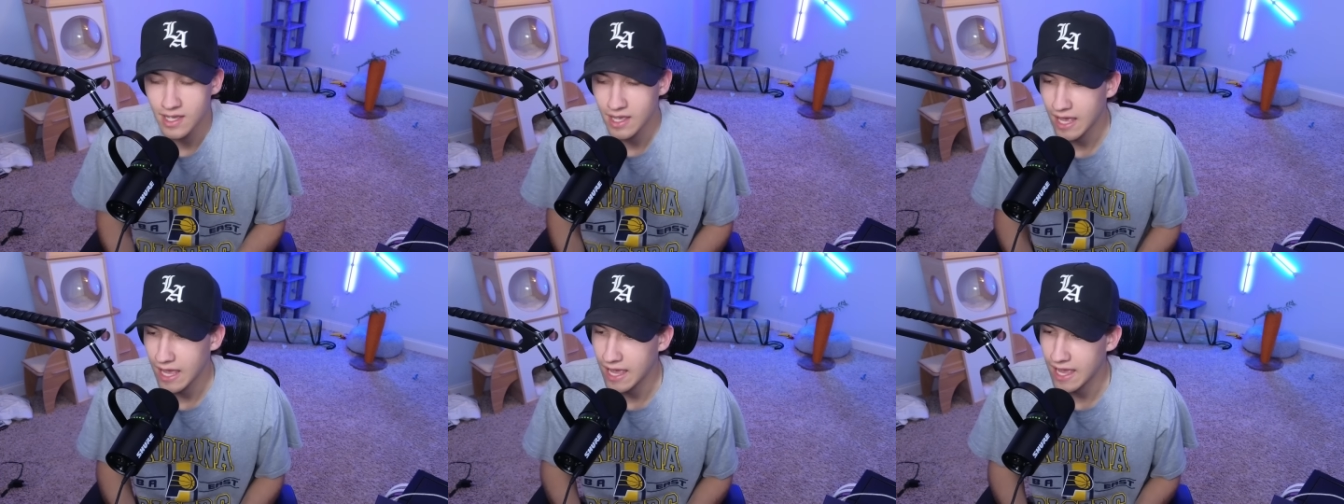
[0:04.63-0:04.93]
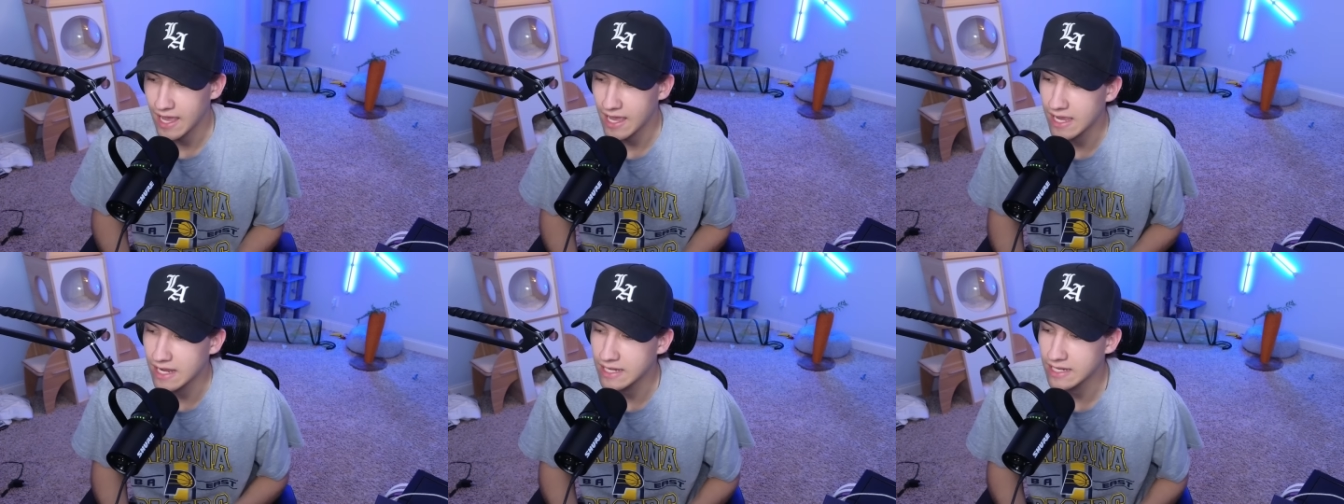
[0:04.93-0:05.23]

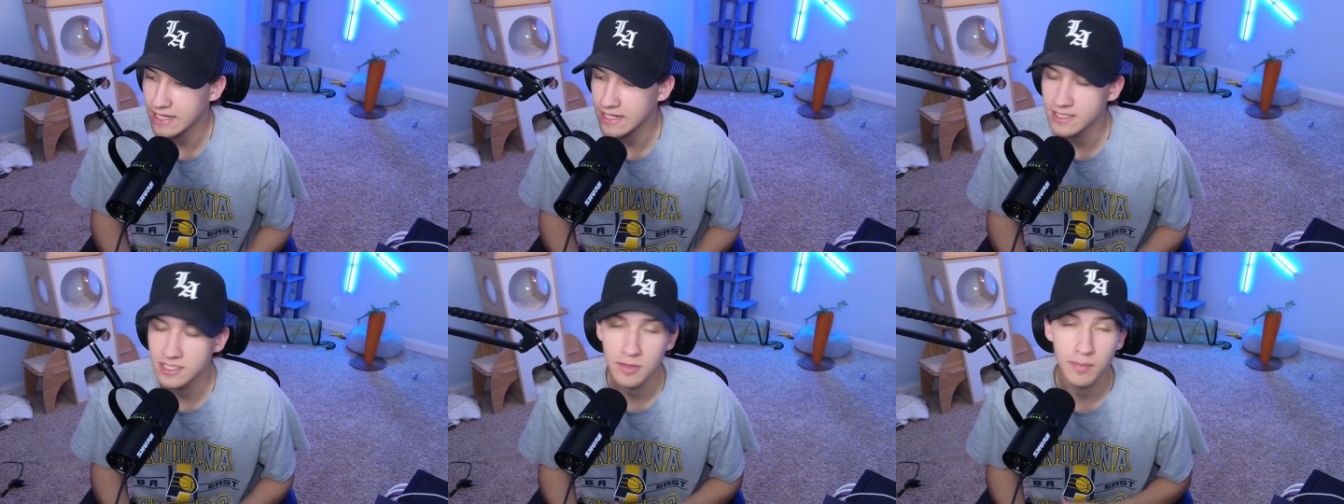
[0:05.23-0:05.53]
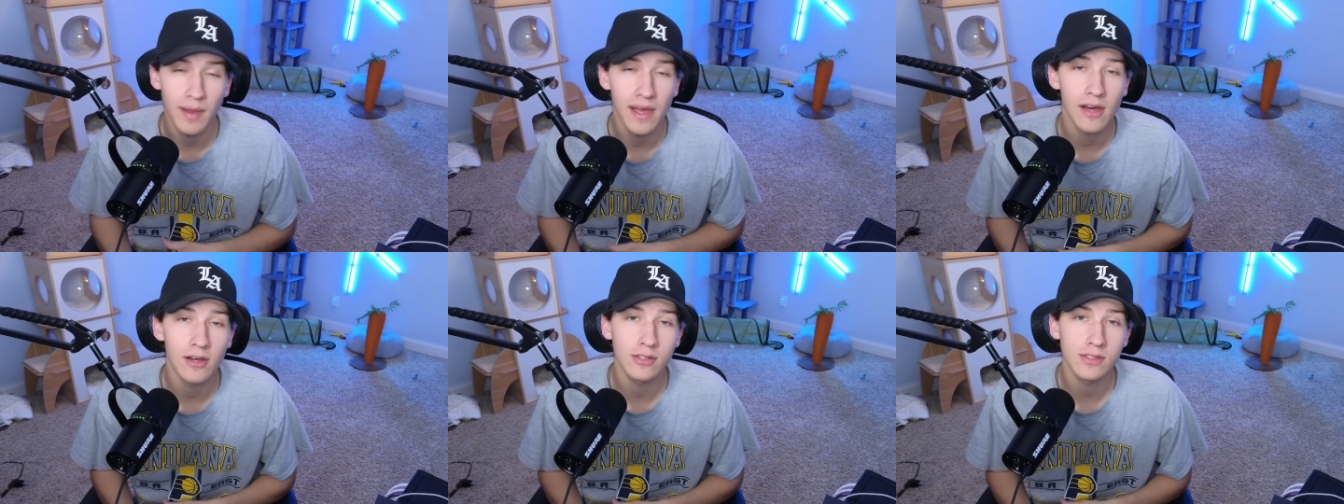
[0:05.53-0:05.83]
And it is
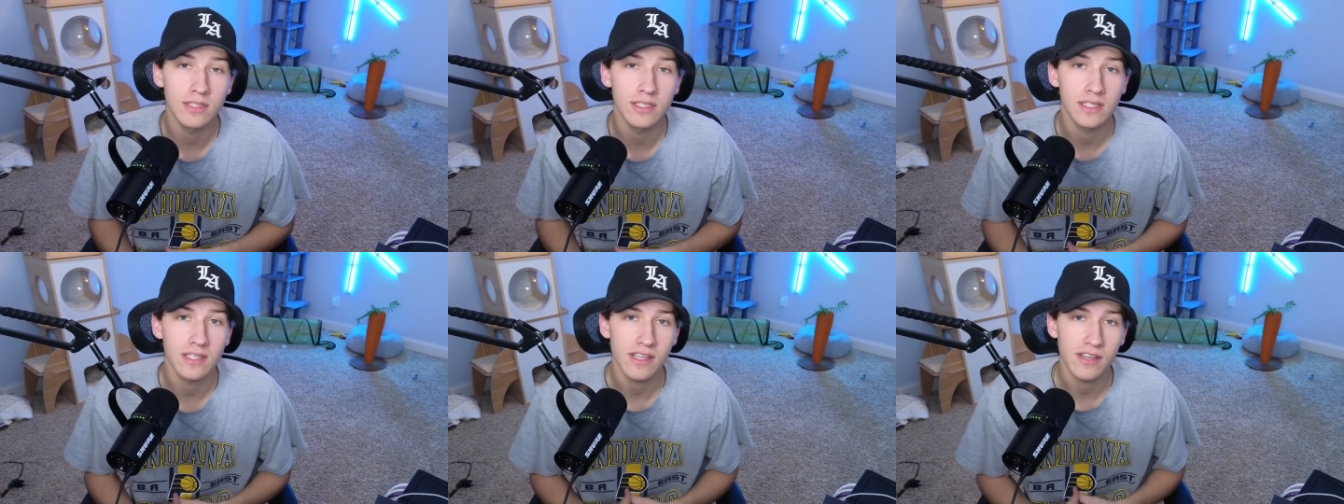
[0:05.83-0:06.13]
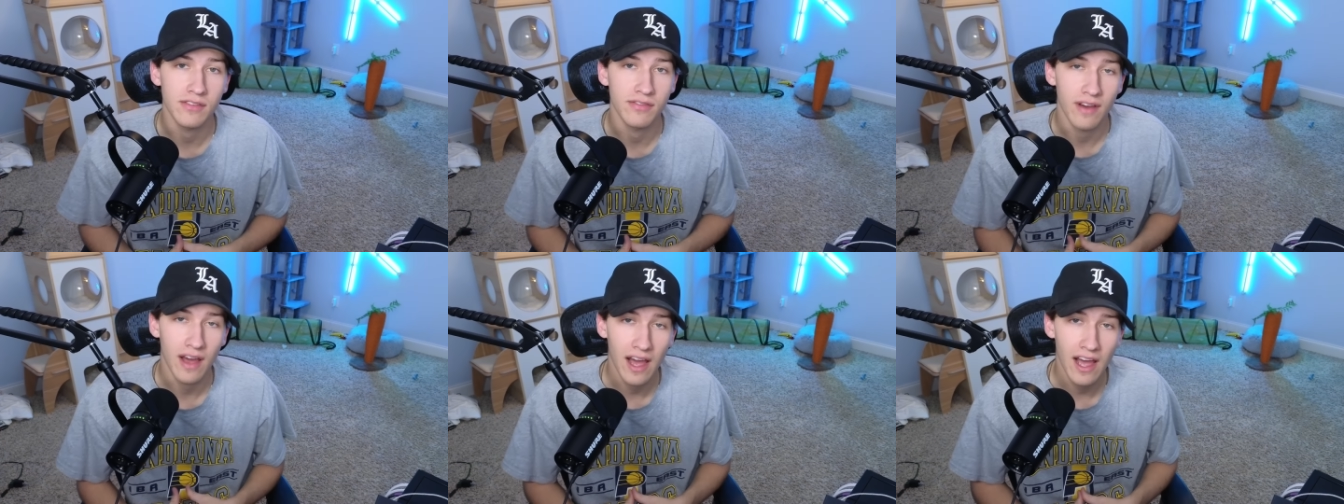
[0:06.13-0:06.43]
about
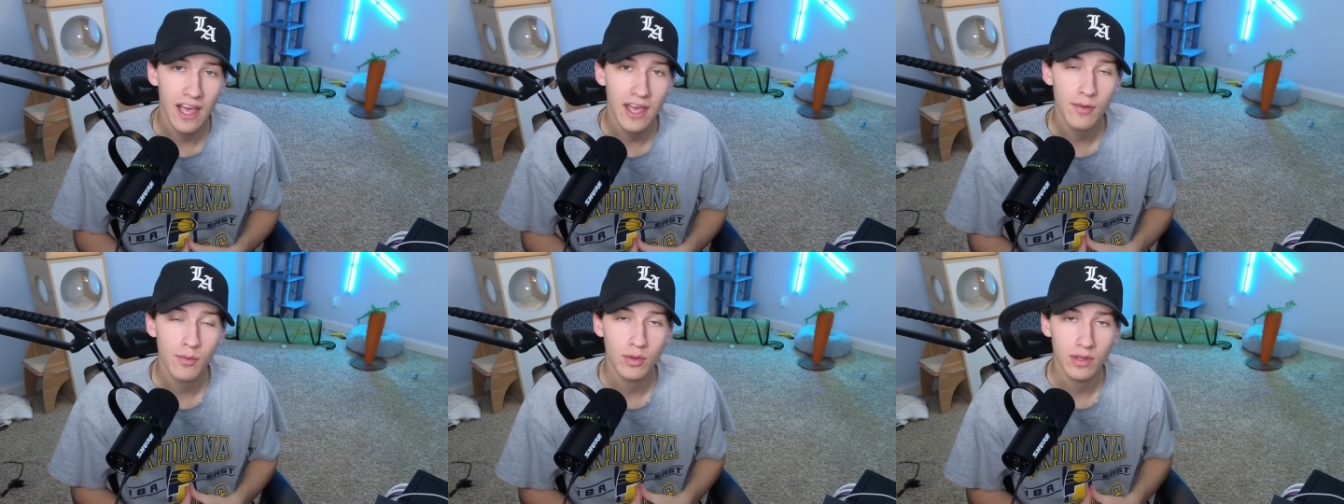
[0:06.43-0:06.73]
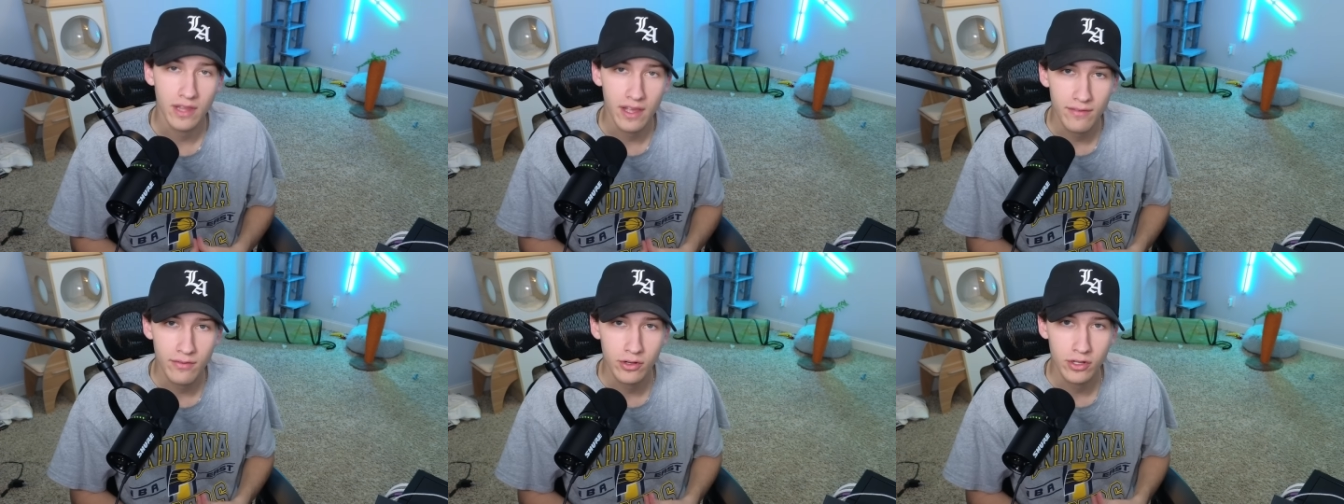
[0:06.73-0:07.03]
if I
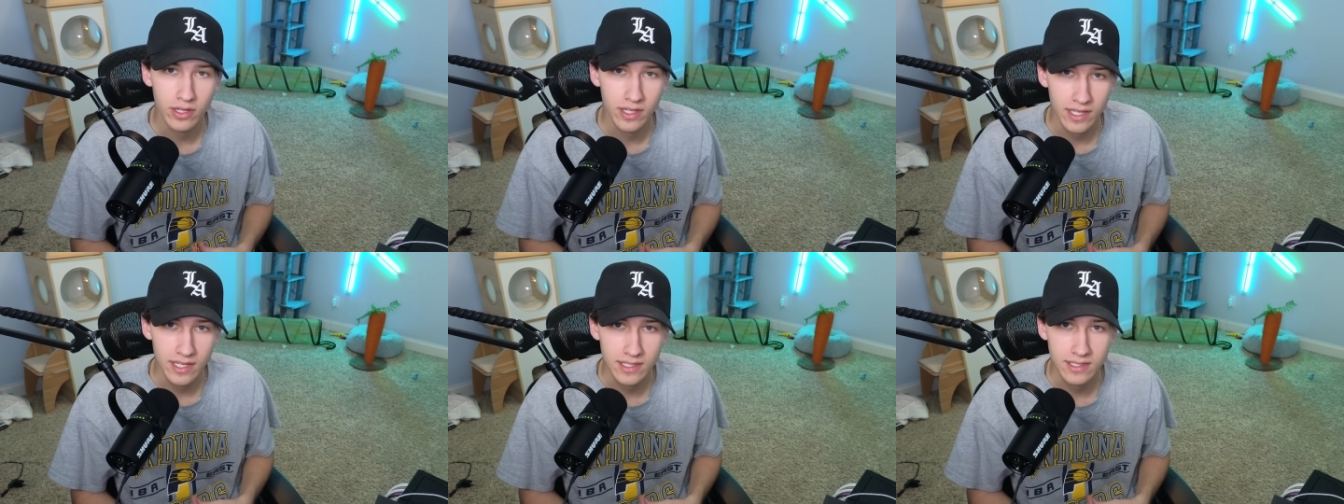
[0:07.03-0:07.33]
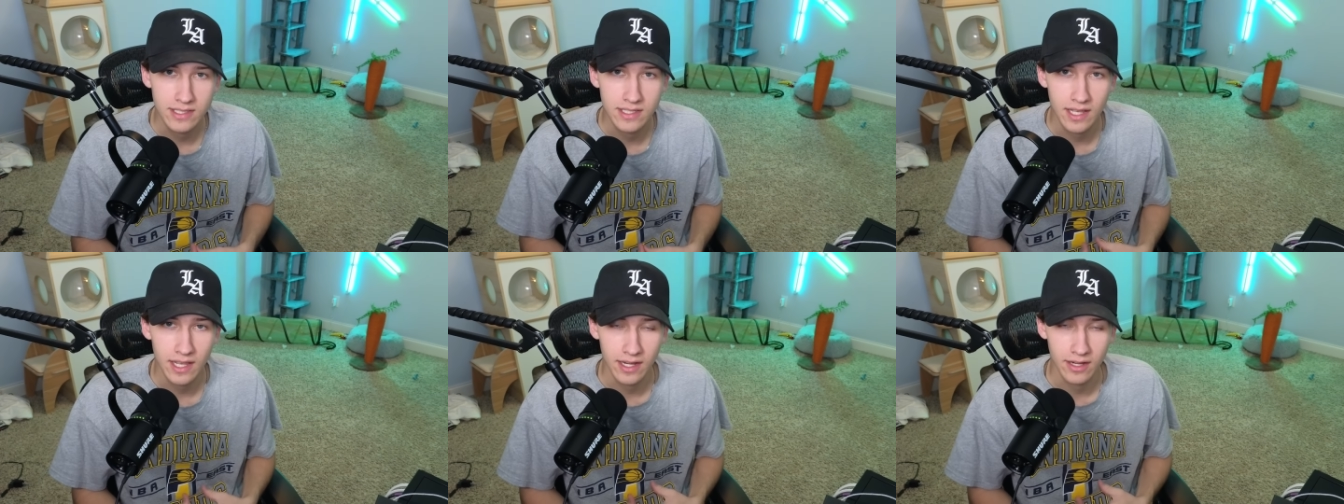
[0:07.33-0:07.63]
will ever
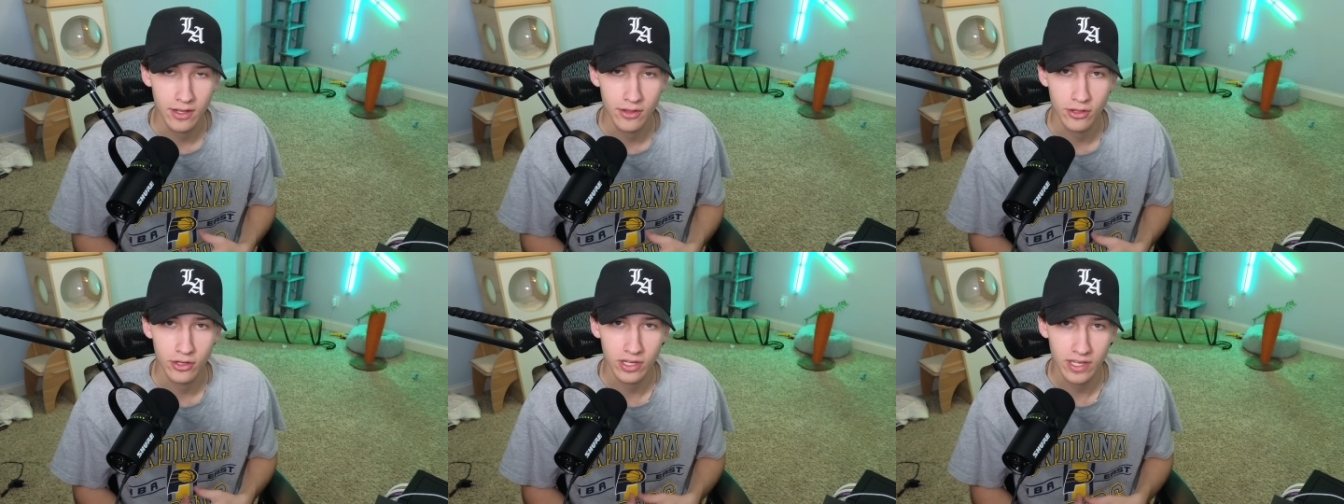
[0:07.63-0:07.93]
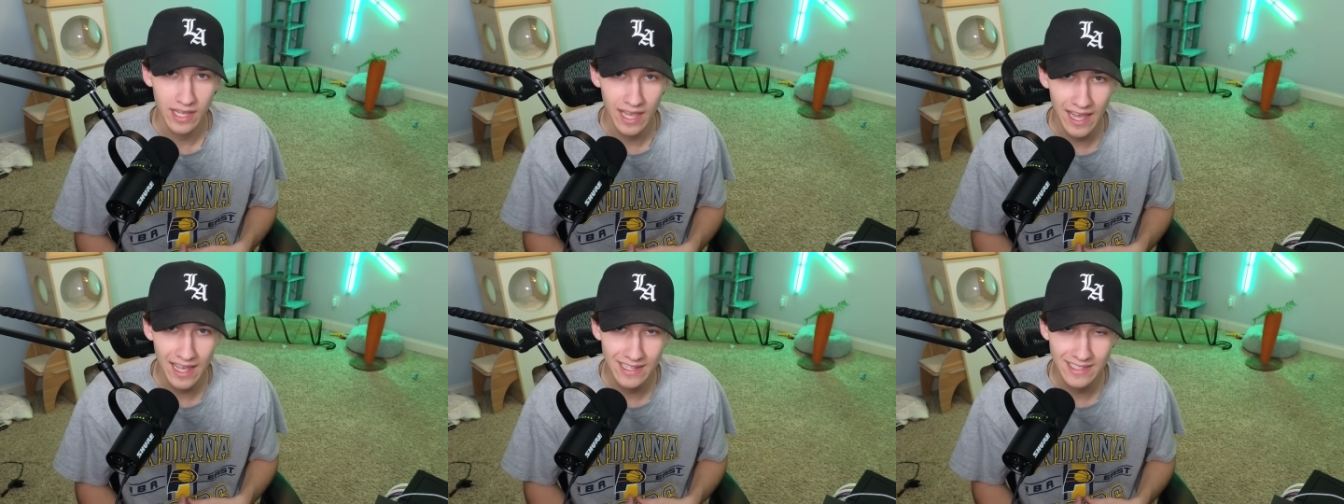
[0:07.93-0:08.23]
get another
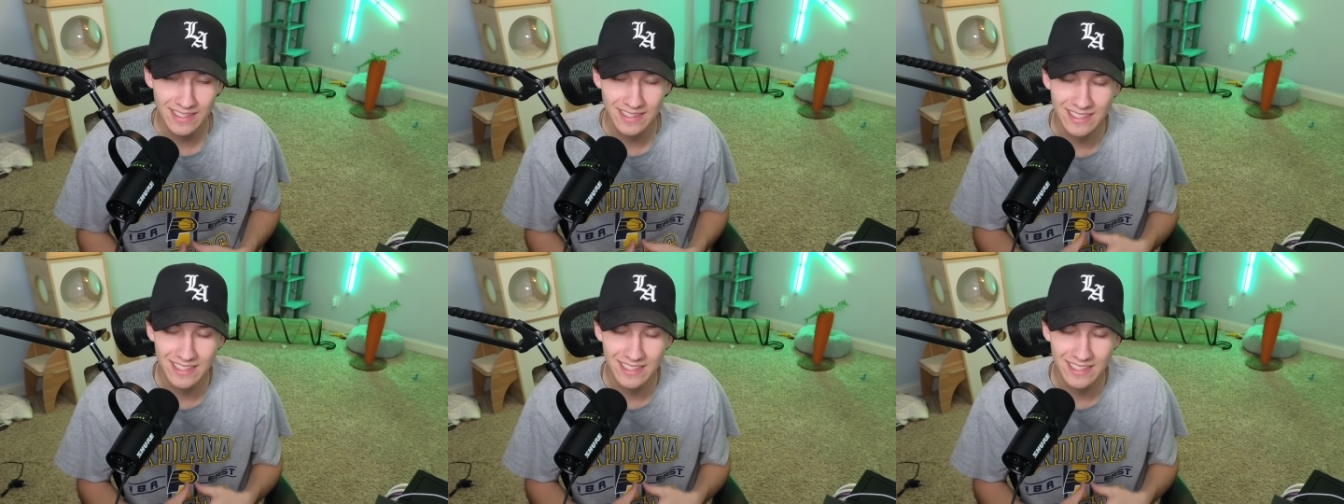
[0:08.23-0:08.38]
cat.